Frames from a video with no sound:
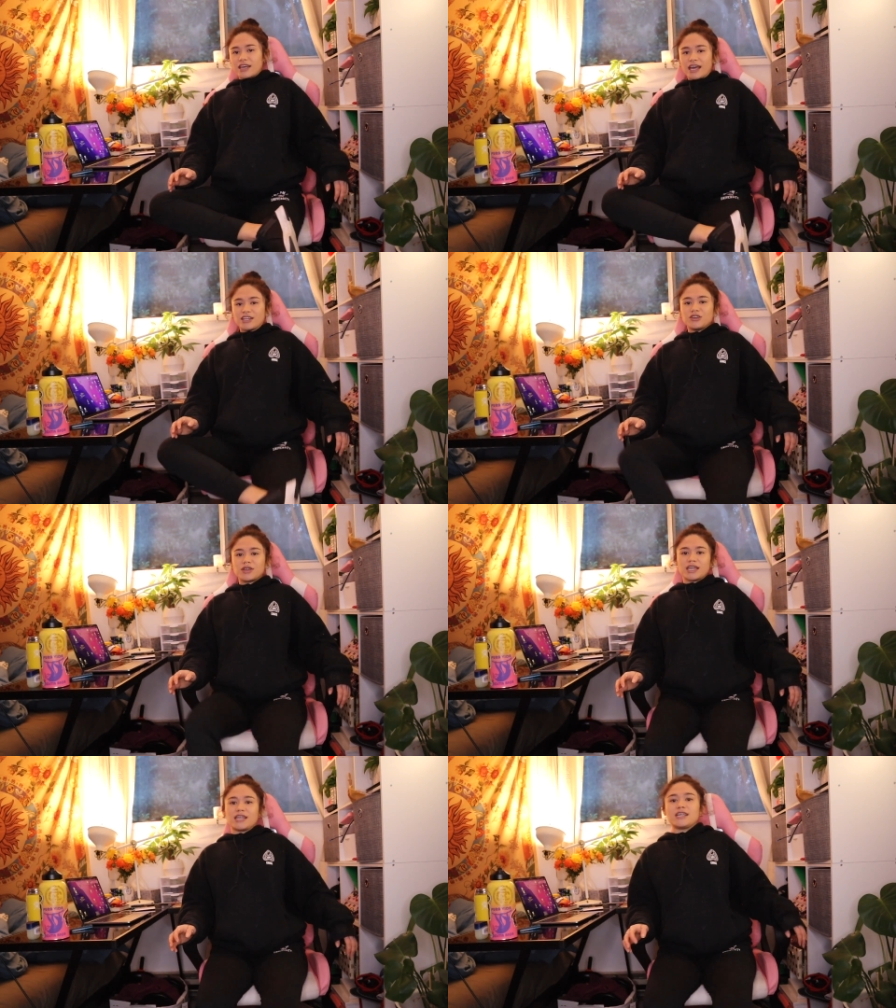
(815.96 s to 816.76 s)
And you
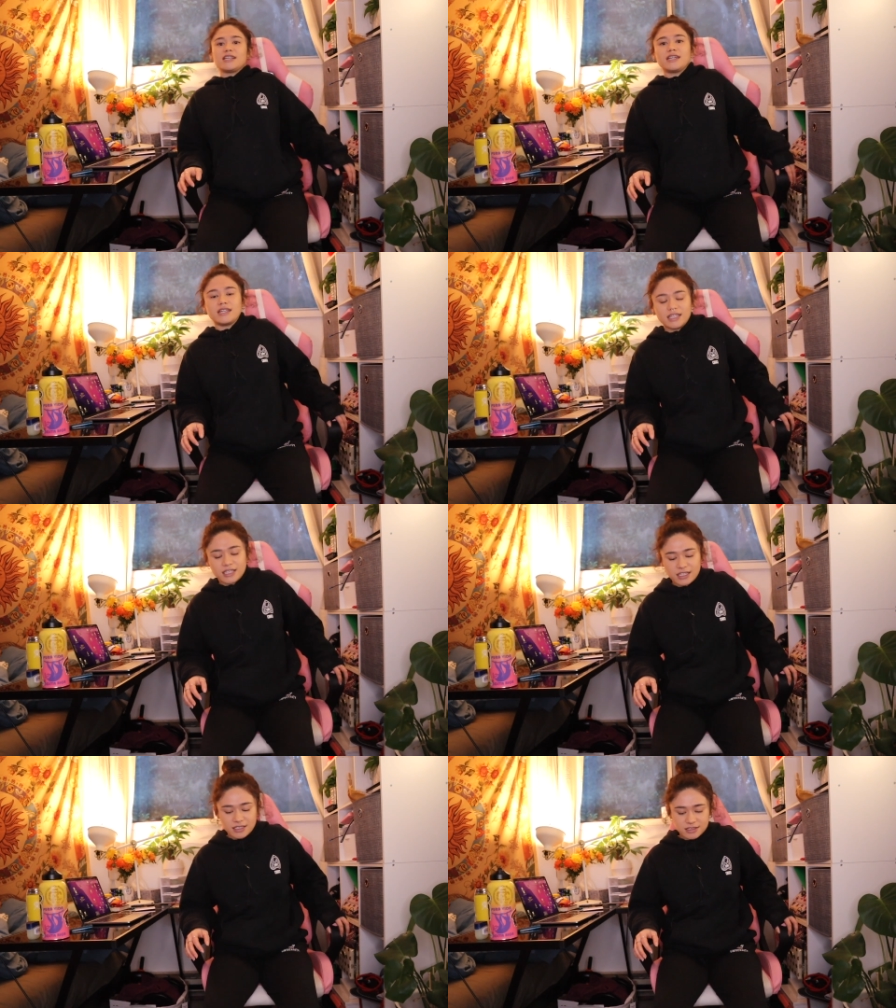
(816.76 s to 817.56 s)
can
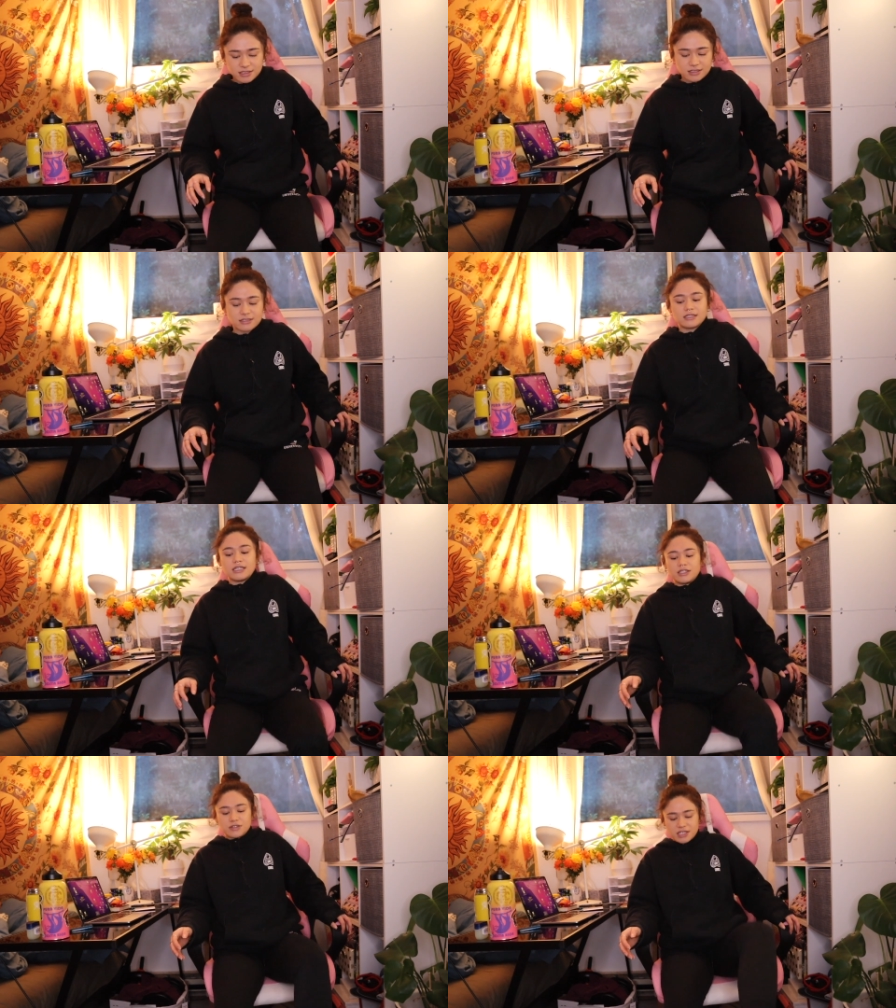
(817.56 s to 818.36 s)

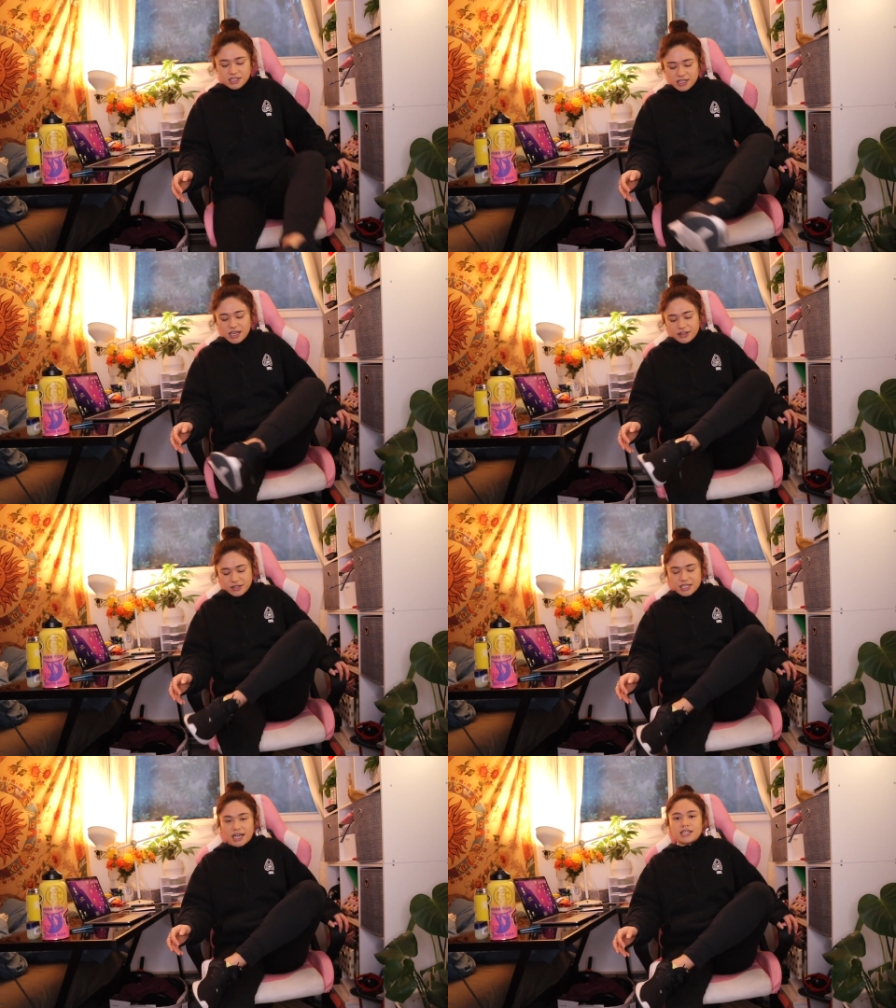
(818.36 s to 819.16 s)
do this on the other
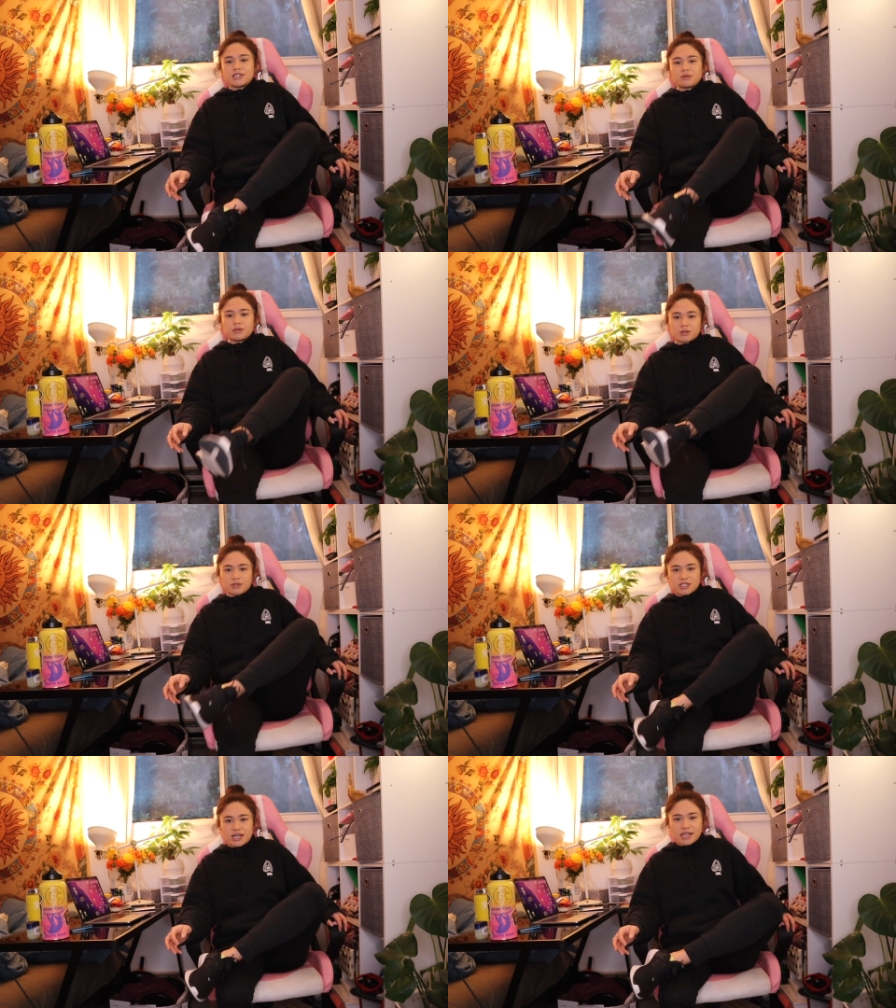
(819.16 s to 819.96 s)
side, so we'll
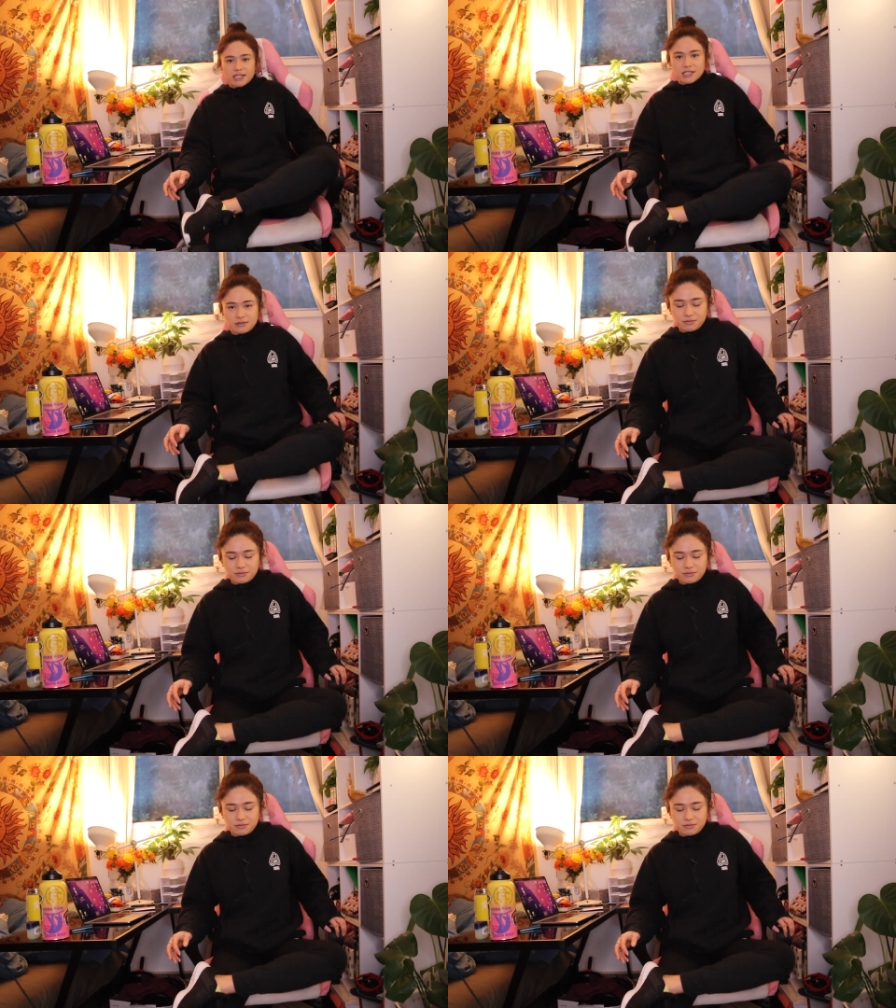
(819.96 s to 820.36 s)
switch sides.